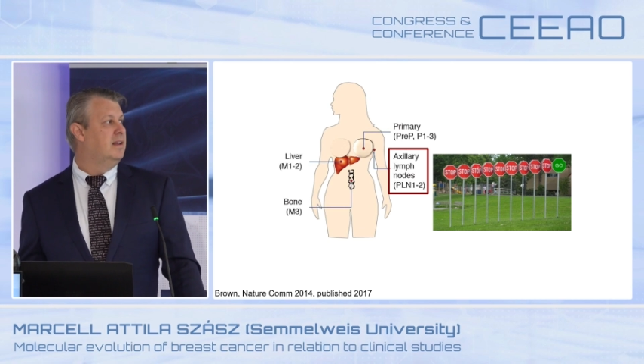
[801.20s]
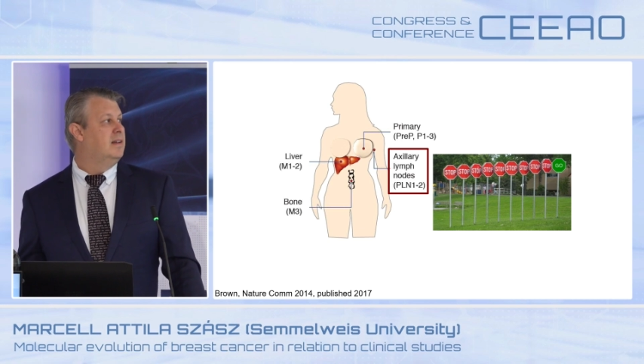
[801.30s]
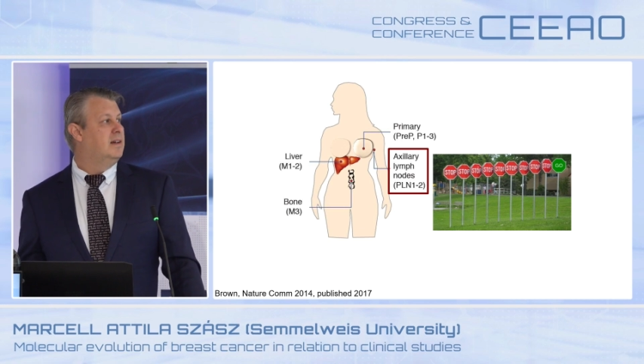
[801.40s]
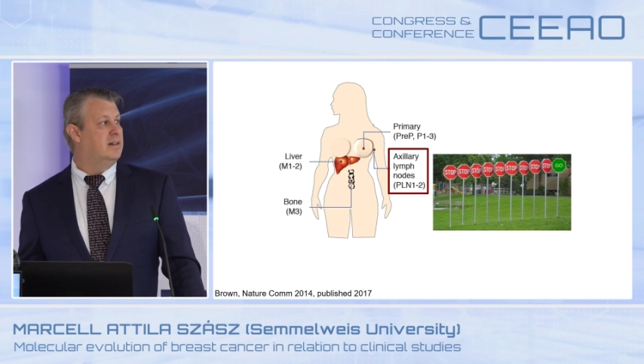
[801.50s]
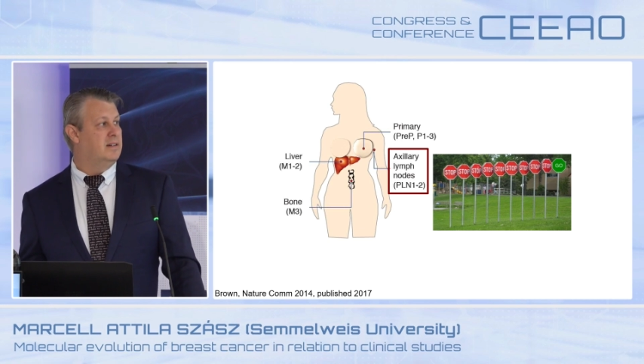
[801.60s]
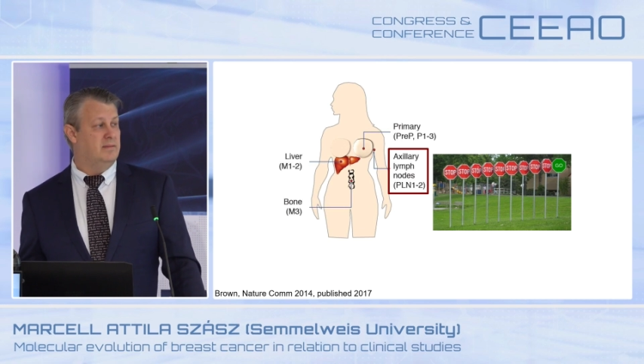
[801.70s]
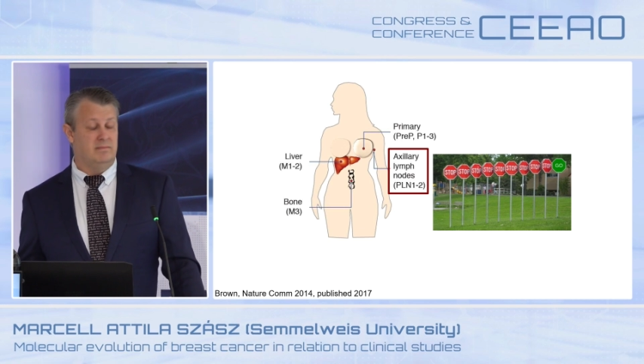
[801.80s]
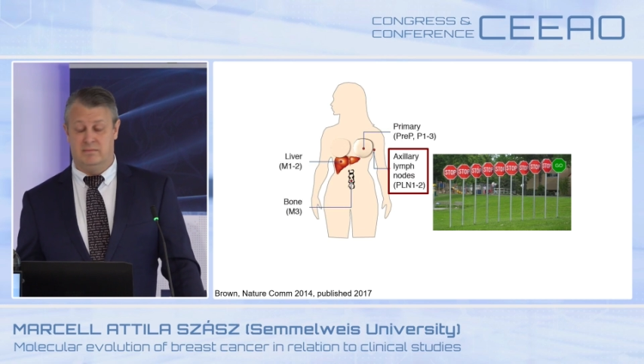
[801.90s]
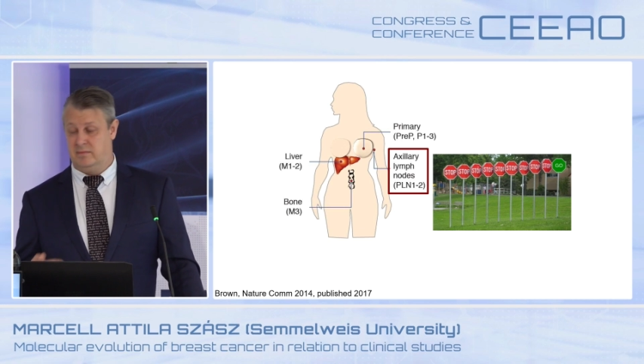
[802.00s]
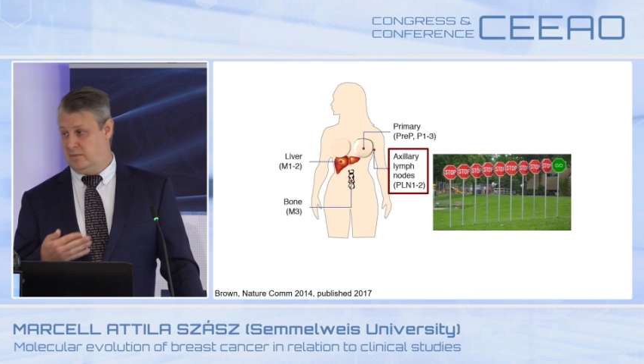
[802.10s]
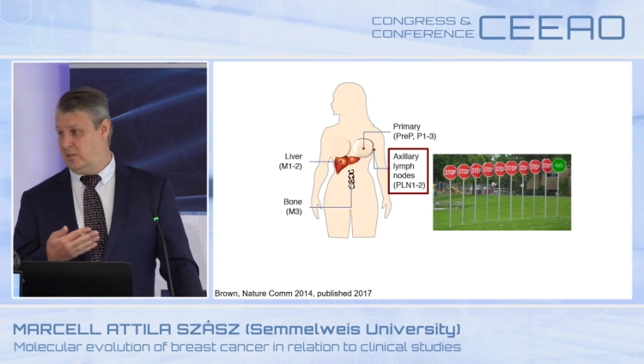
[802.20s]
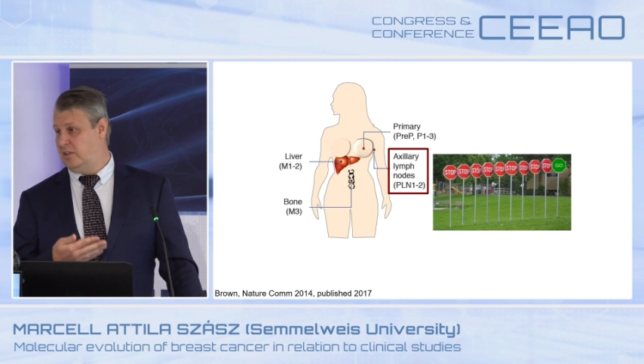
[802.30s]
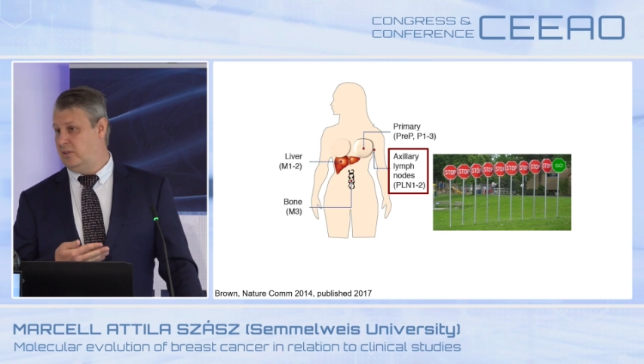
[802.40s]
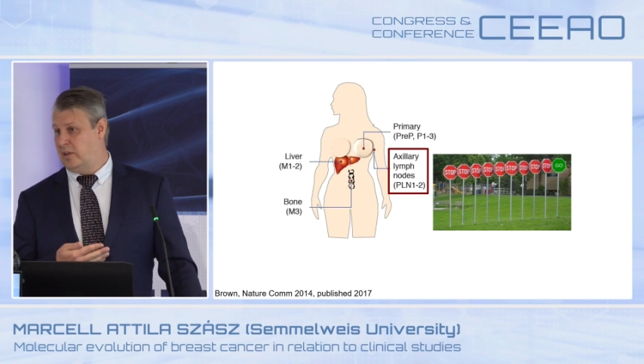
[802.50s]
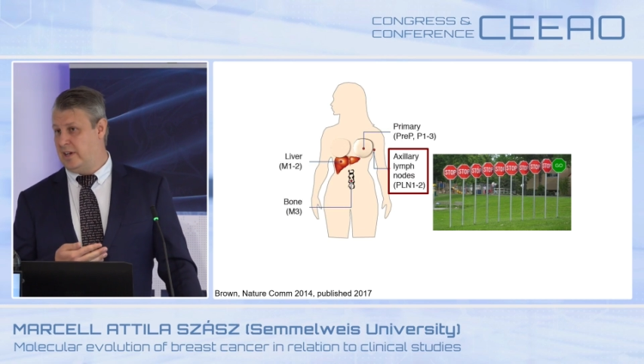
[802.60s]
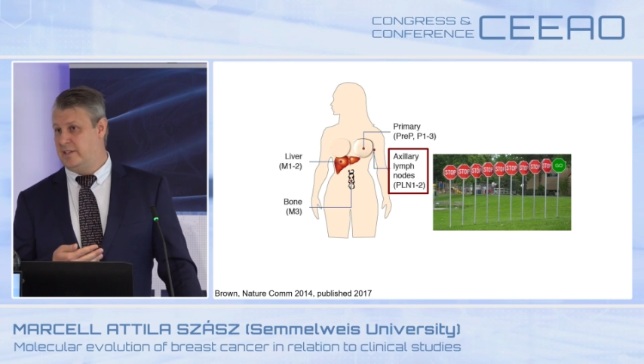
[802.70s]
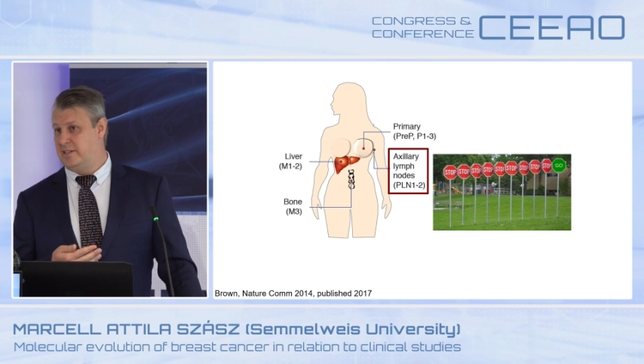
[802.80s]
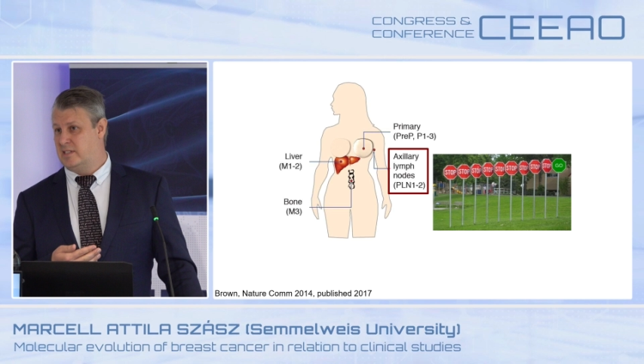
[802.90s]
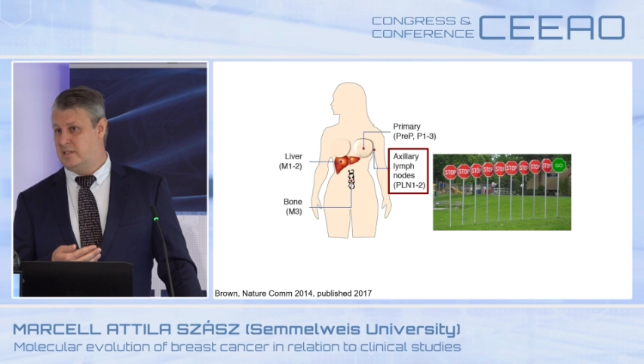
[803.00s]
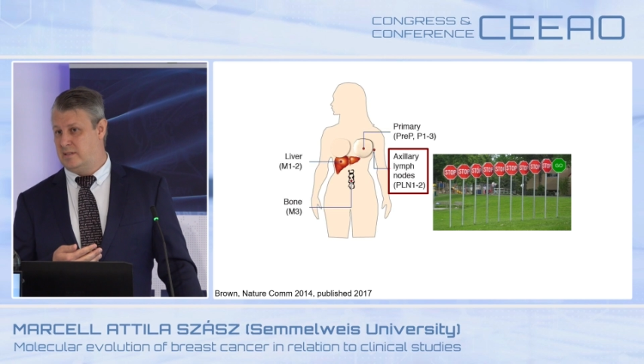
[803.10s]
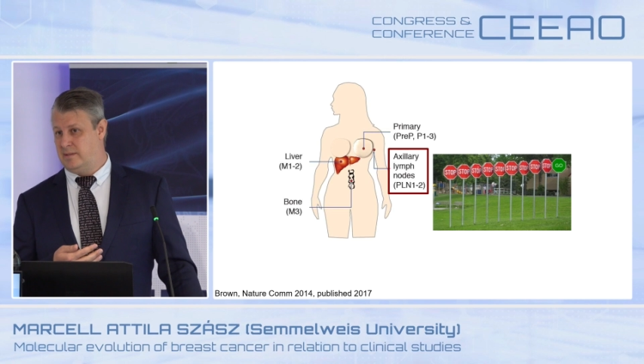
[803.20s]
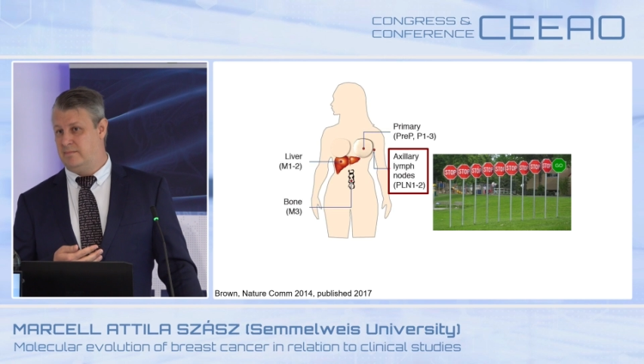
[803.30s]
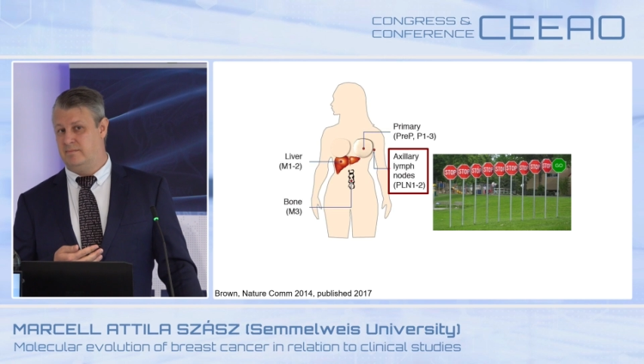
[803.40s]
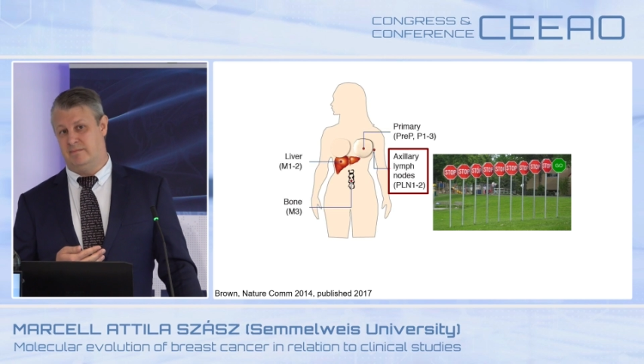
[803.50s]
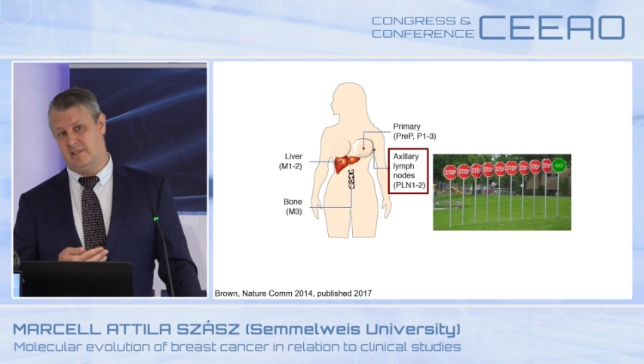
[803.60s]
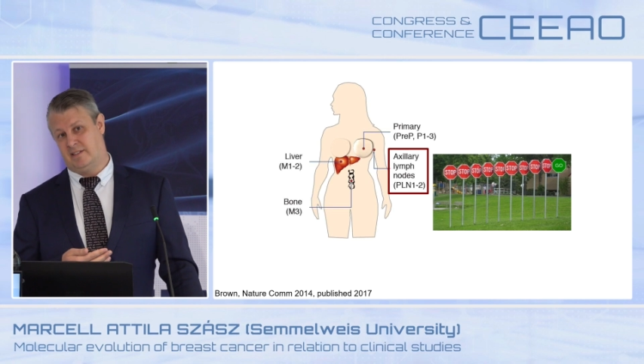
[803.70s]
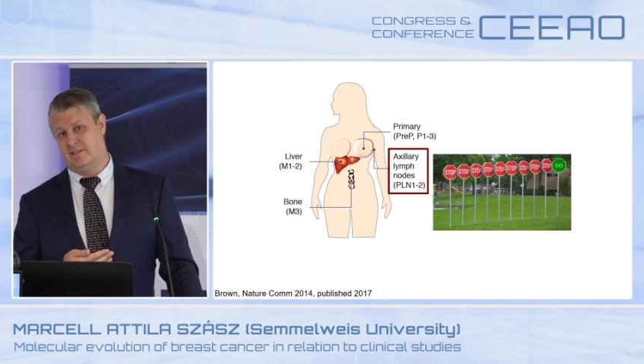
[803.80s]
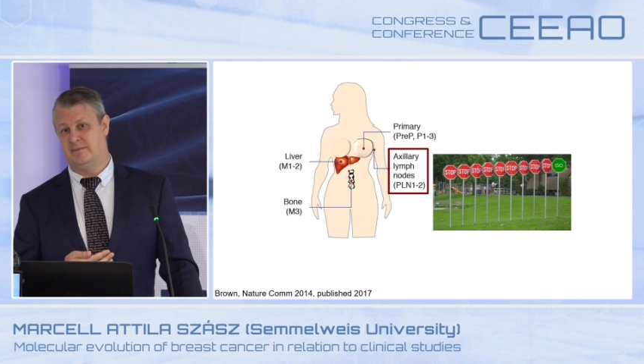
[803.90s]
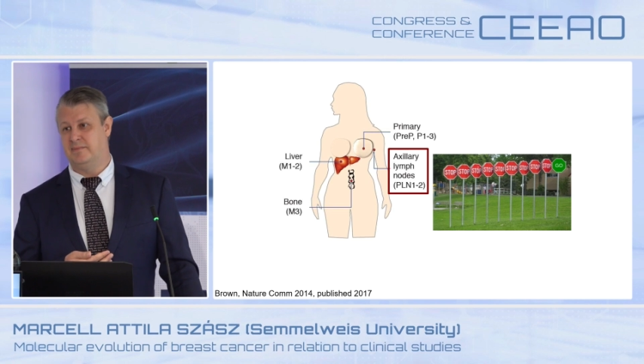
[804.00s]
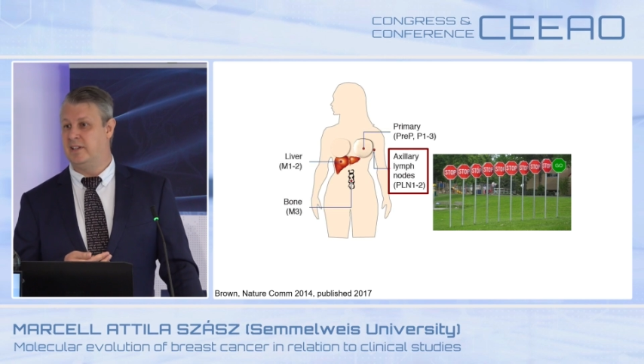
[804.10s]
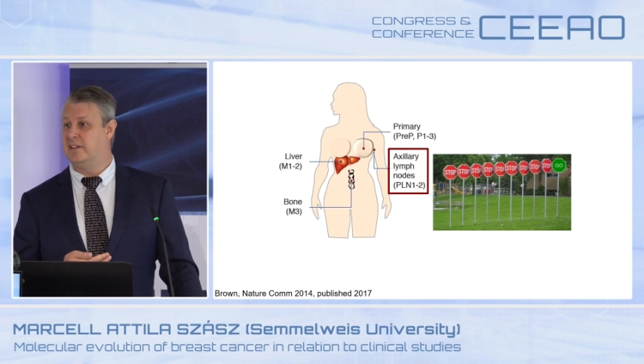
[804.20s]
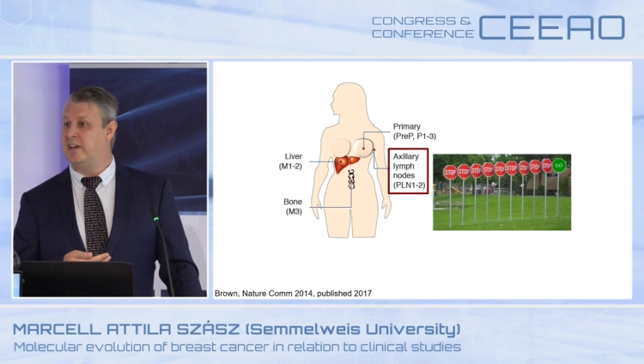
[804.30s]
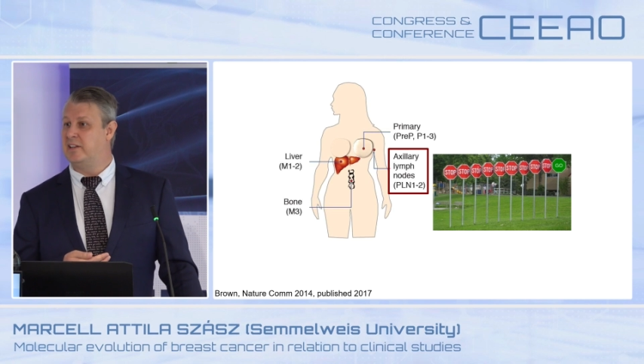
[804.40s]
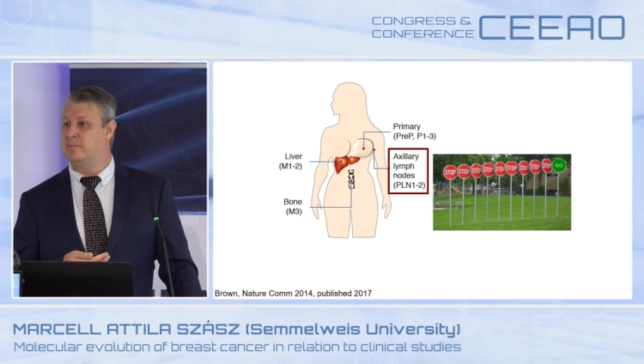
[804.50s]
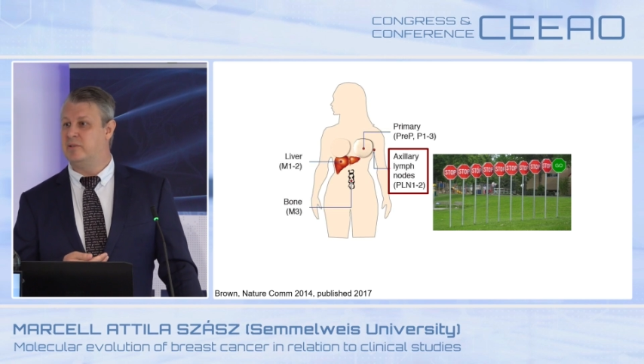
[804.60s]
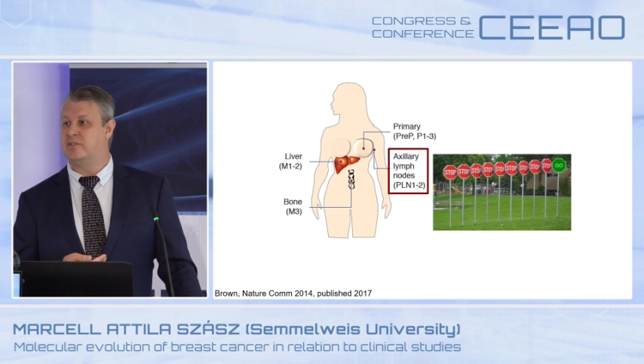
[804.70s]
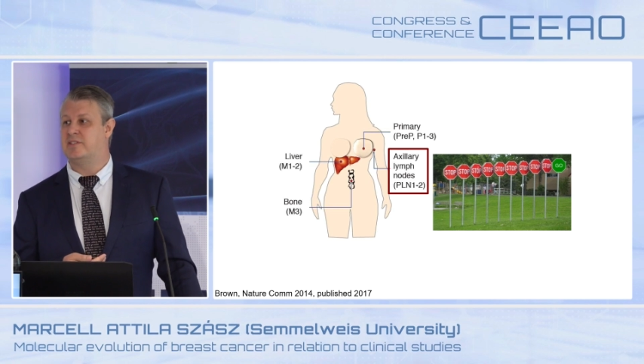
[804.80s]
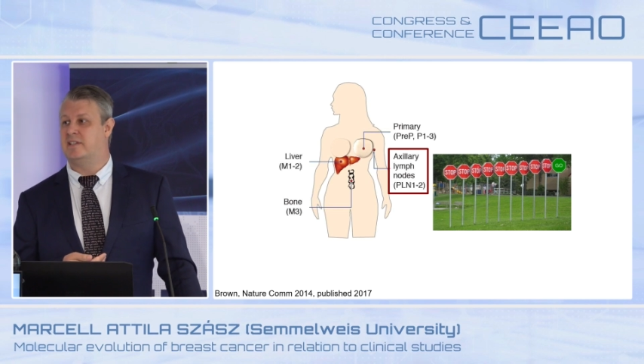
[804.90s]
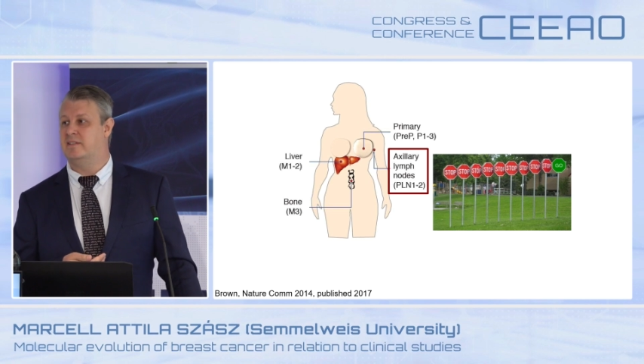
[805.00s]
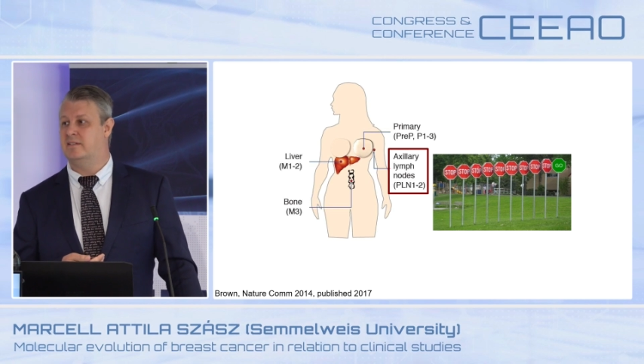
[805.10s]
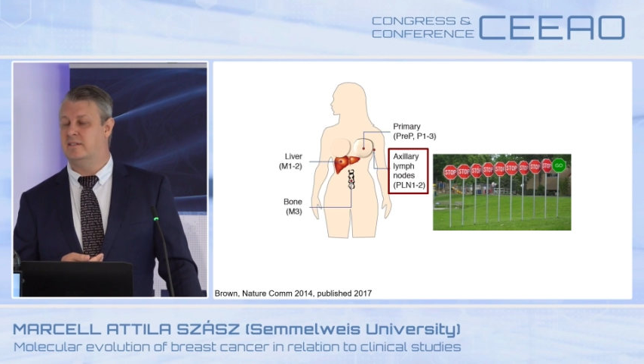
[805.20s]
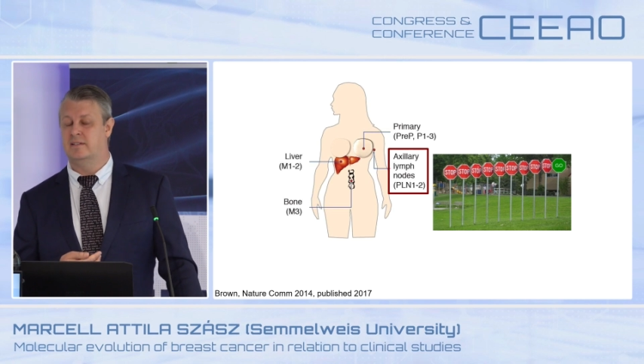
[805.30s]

Not in all cases, but in 90%.